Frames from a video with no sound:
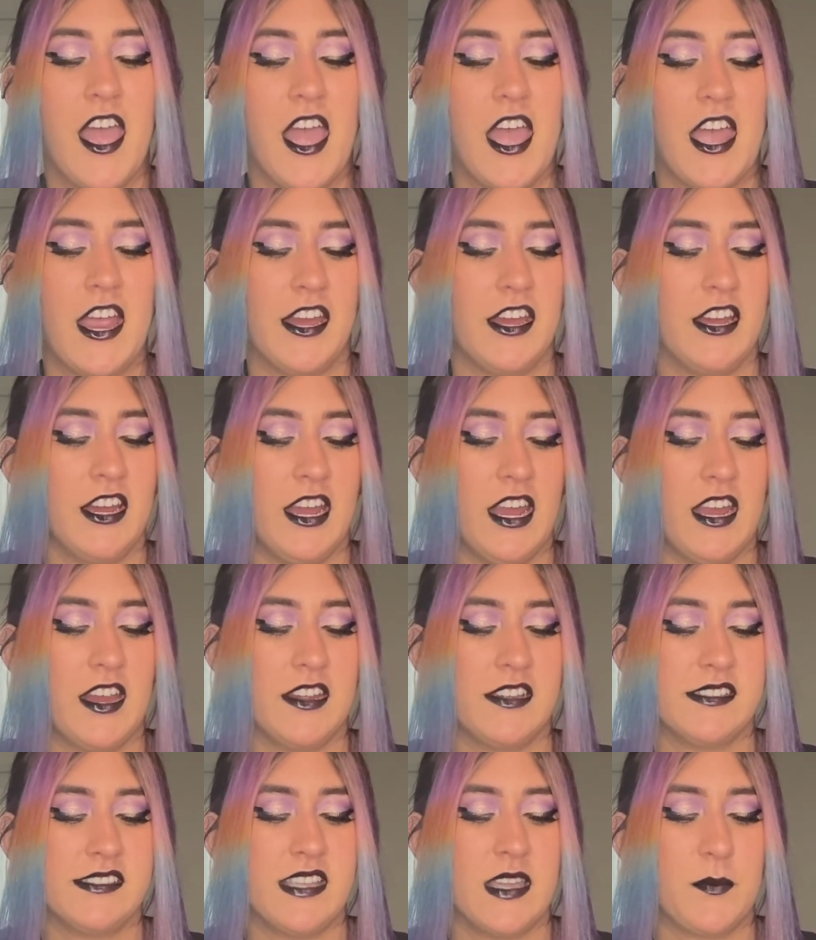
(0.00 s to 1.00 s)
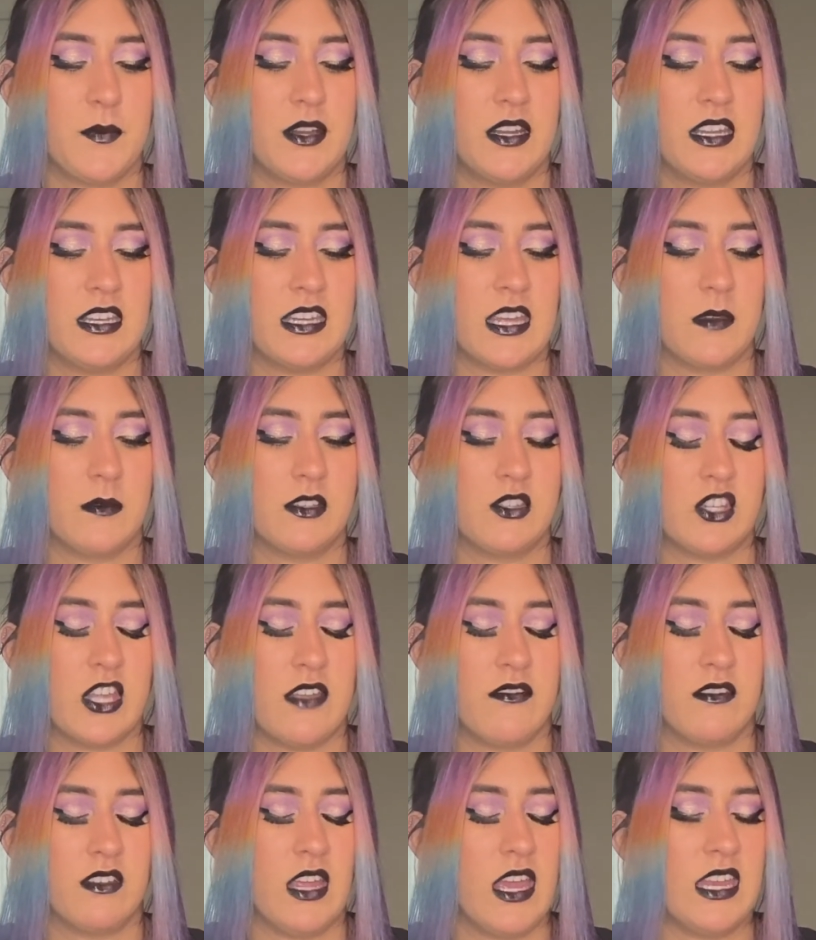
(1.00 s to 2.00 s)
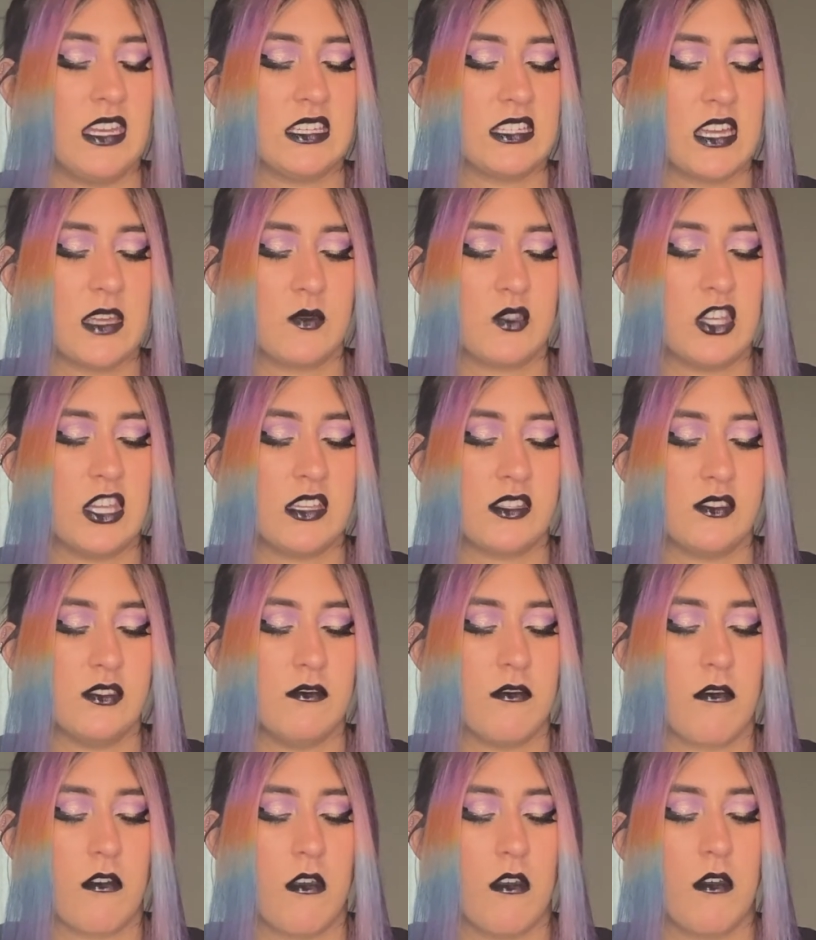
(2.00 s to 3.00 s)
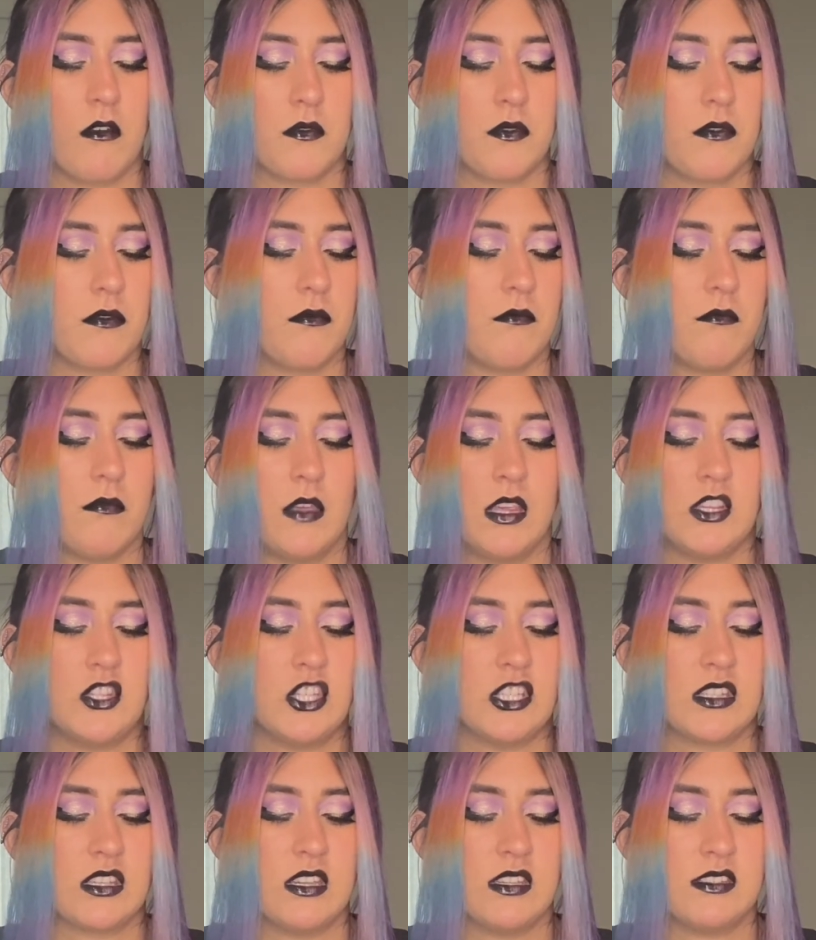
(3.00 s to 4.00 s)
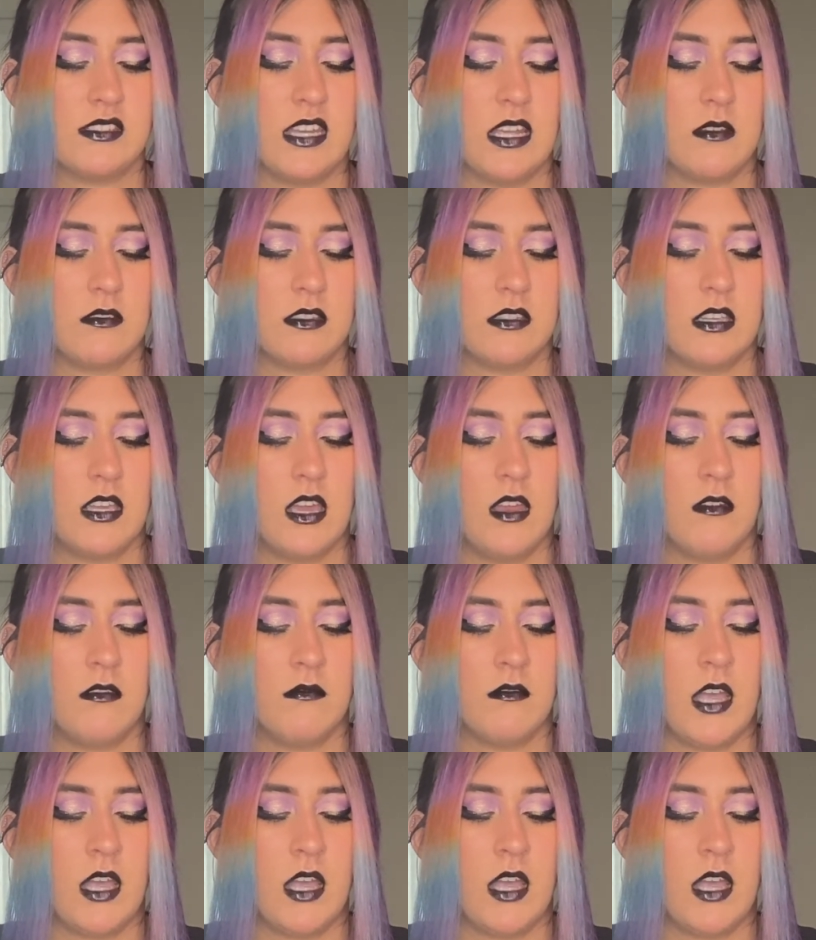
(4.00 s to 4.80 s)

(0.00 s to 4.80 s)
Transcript: her hair is like pretty damaged, and anytime she gets new growth, it just gets damaged again.